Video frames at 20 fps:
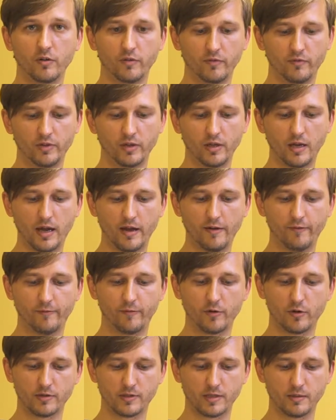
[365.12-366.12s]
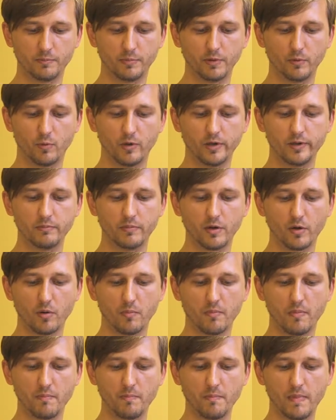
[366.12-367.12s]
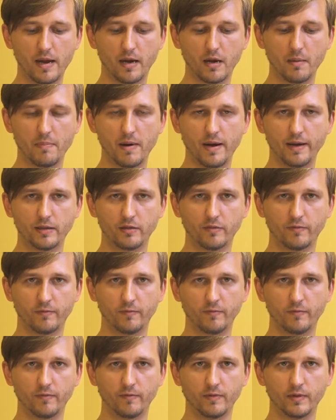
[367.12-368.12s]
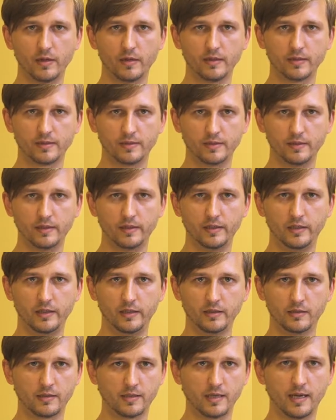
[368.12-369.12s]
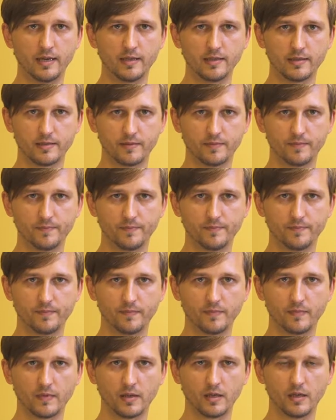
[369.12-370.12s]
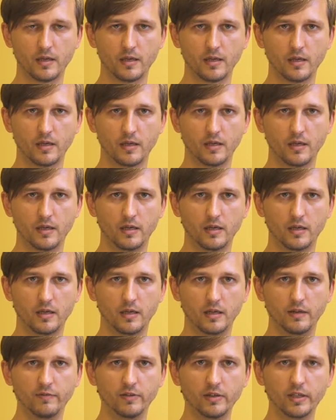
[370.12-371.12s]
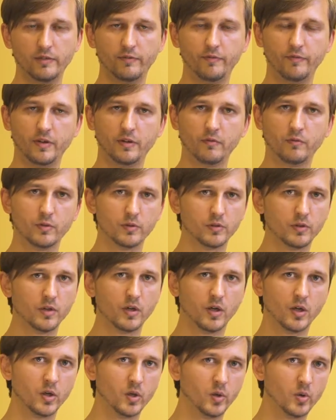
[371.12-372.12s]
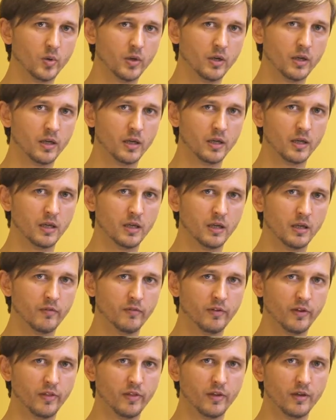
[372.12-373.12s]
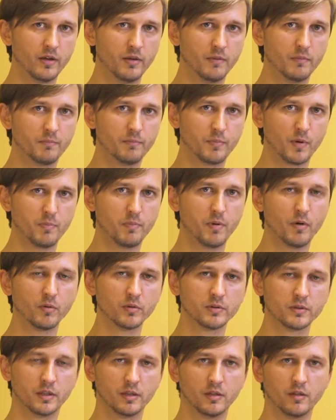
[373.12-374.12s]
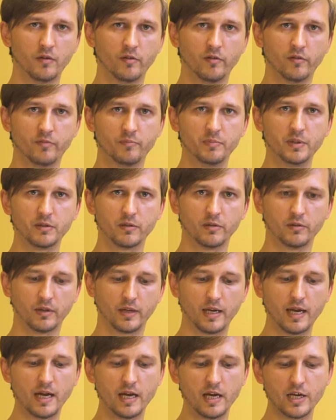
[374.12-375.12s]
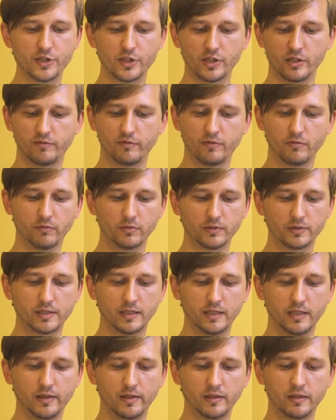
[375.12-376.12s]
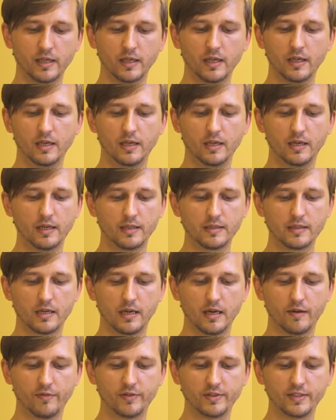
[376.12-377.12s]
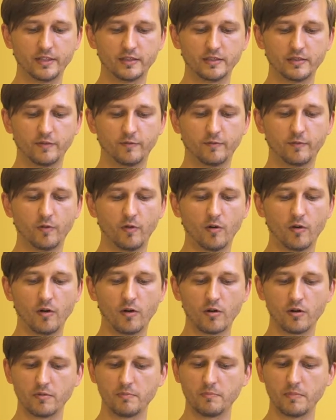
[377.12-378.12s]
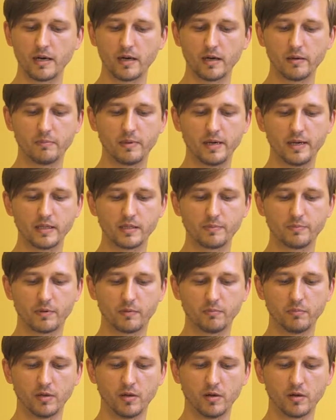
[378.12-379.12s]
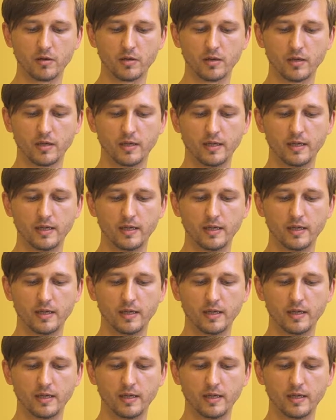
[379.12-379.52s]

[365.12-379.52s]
will have, for example, 1 megabyte of in size. Even if we would go with the proposal of Bitcoin Cash and we will say that let's have 64 megabytes per block,